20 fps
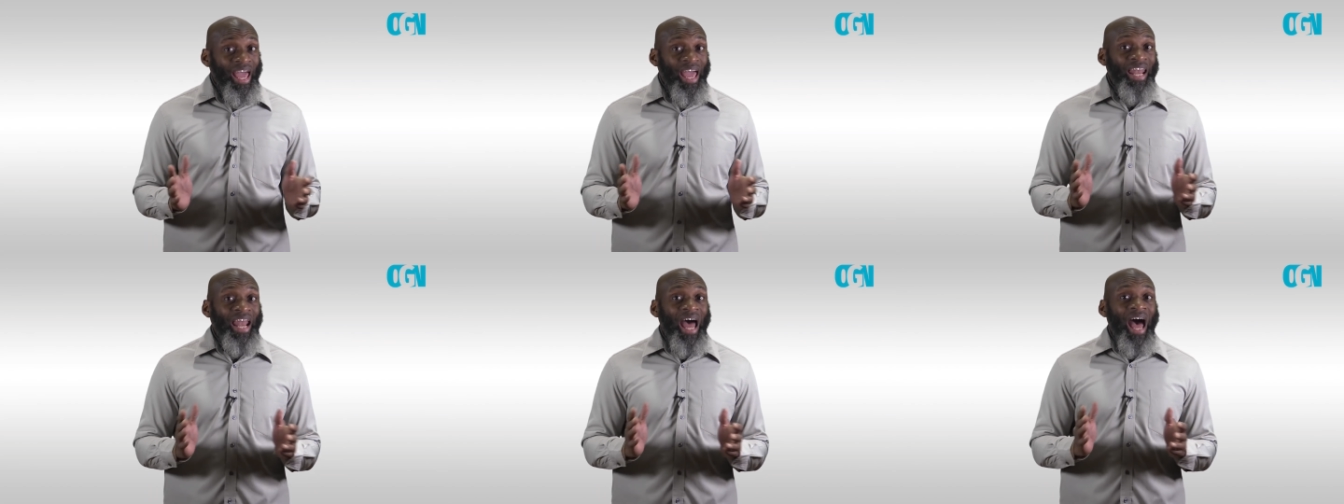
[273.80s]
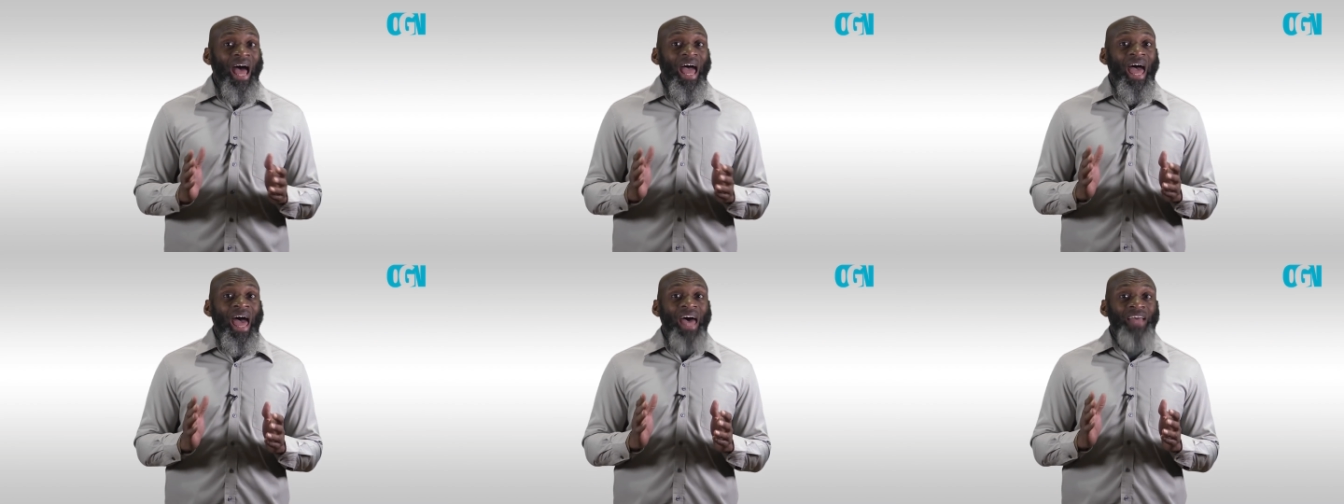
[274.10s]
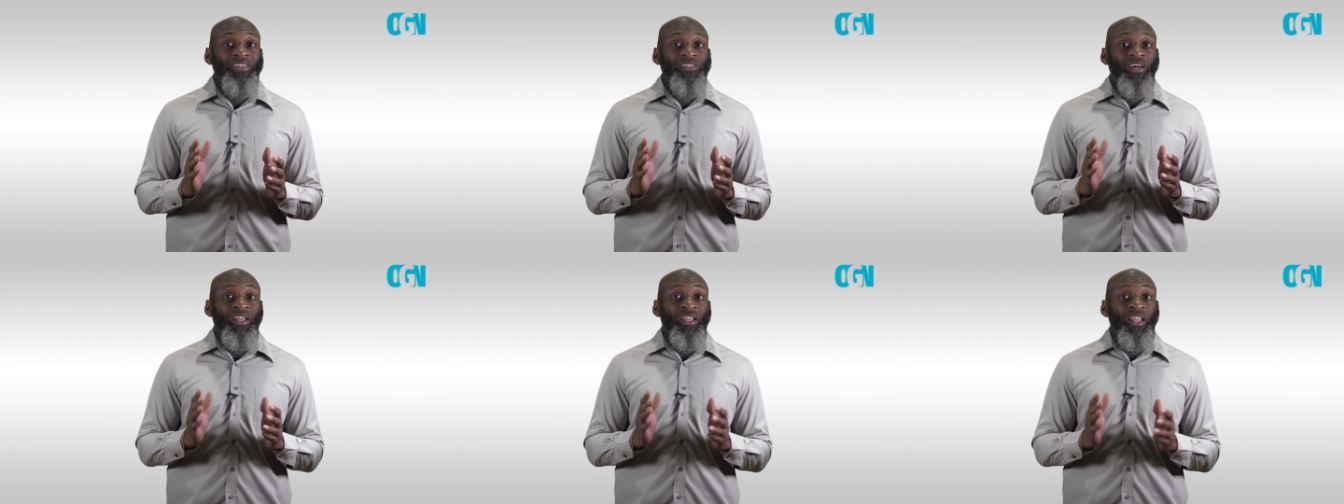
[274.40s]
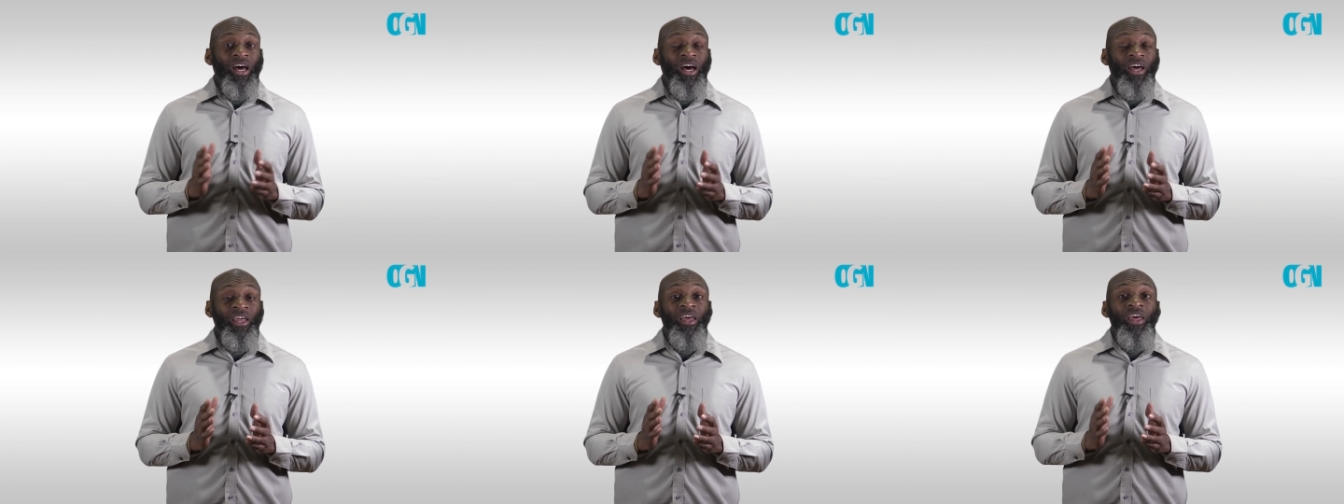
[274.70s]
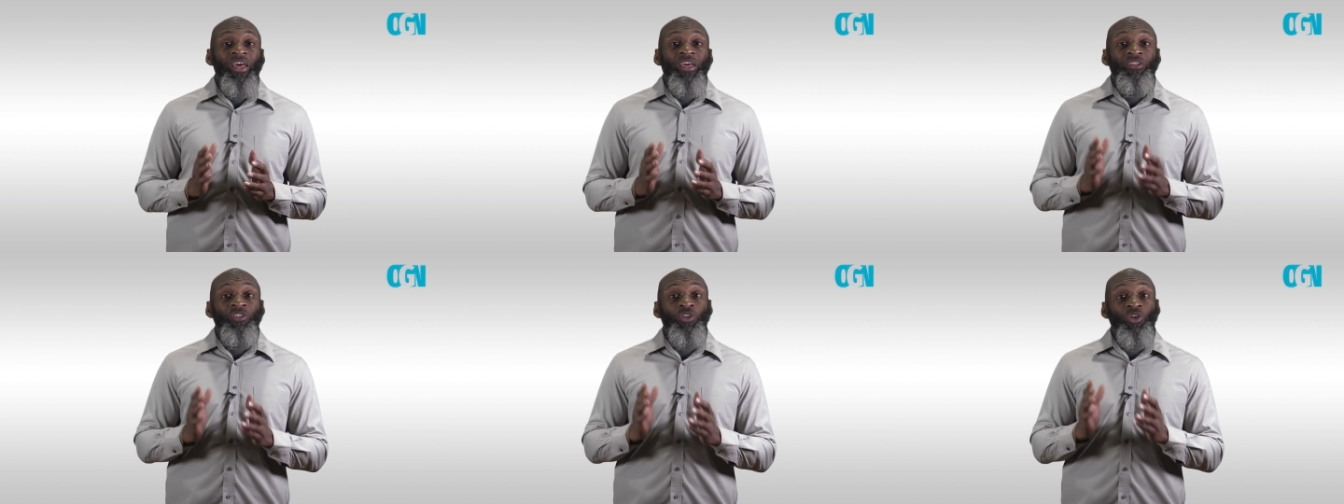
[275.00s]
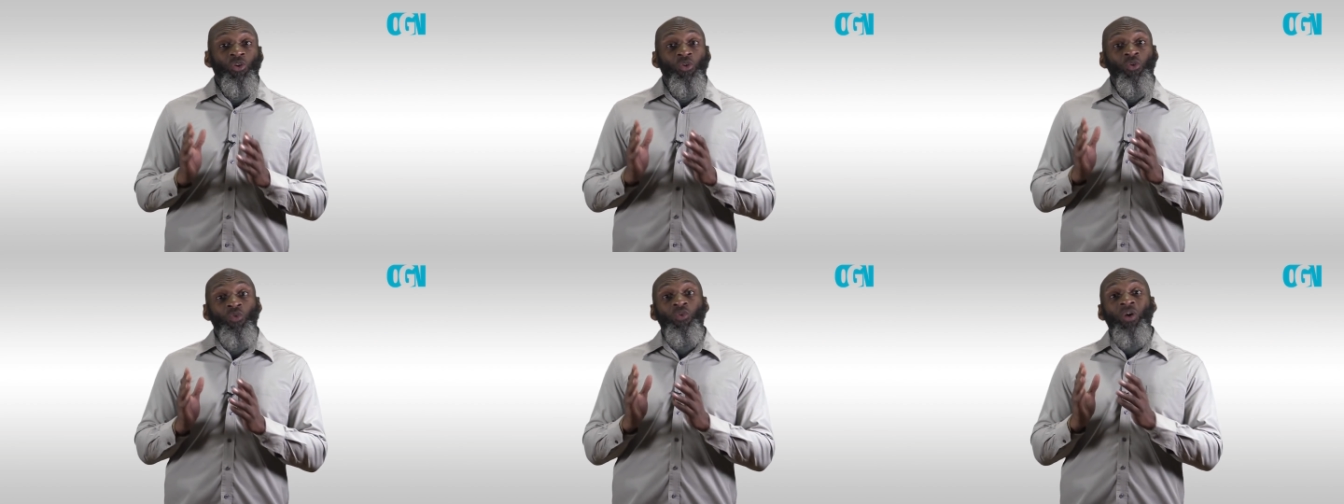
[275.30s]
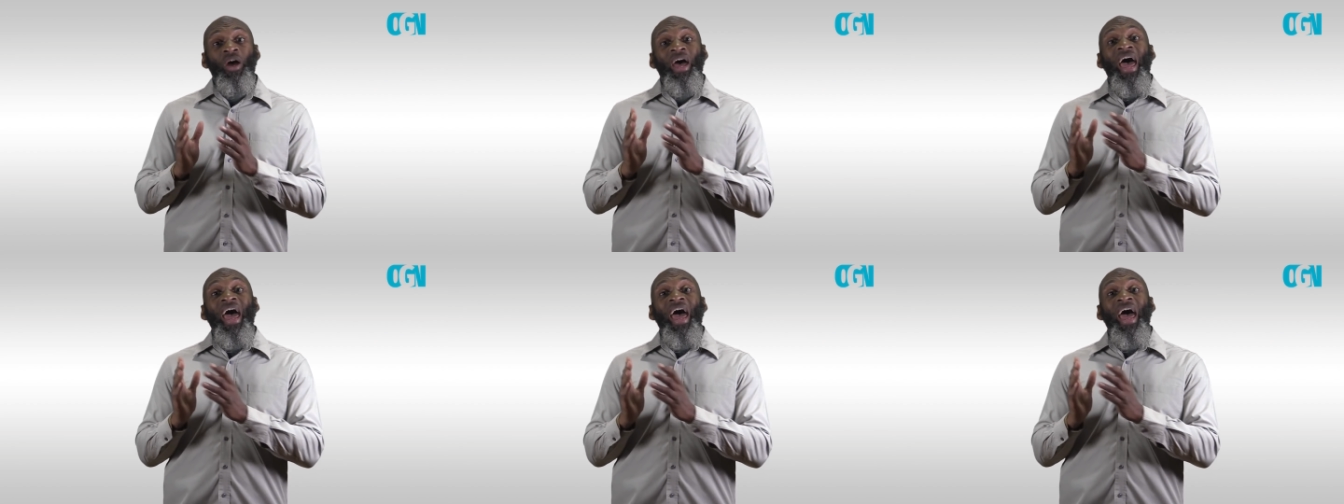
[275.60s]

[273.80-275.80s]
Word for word: And I ask Allah to